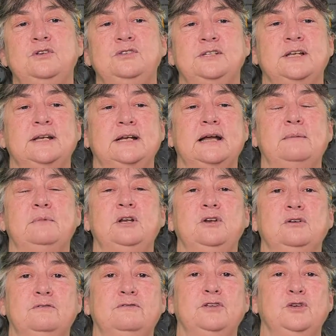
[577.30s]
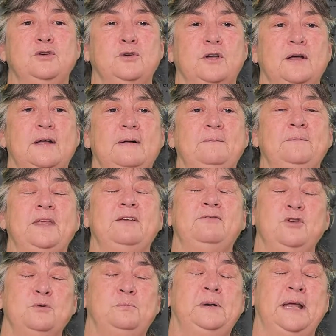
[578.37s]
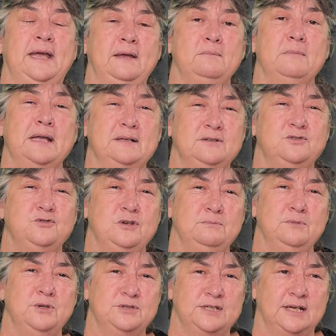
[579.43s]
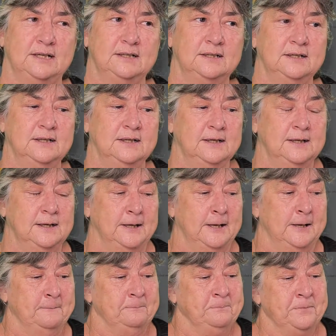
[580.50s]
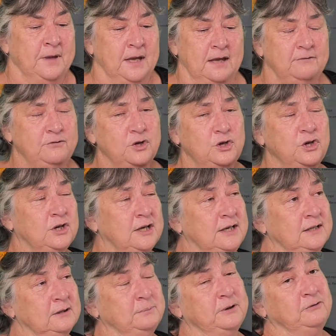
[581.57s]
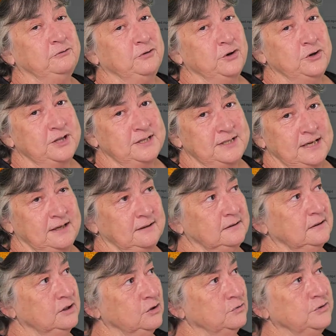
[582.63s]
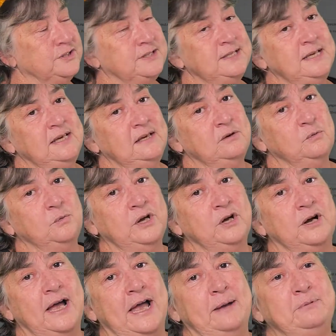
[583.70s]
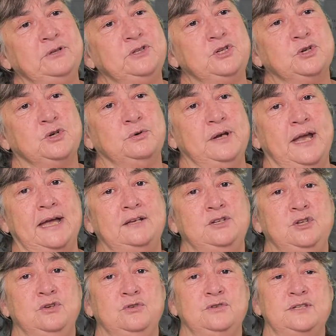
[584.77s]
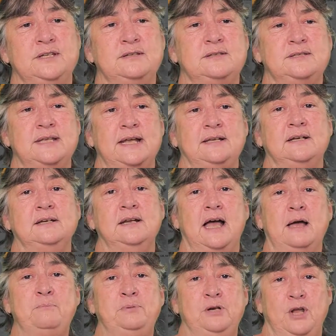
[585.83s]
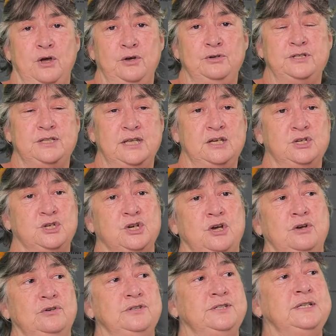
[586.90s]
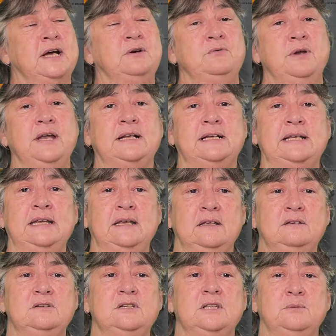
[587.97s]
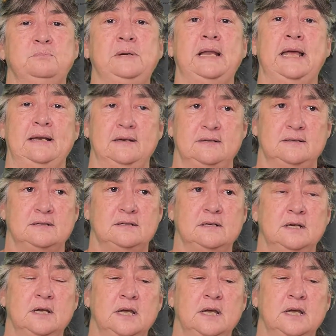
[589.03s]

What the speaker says: who's going to come and look for you if you're playing mainstream music. If you look a little bit further down, you'll see we are able to create users that can upload their shows directly into the playlist.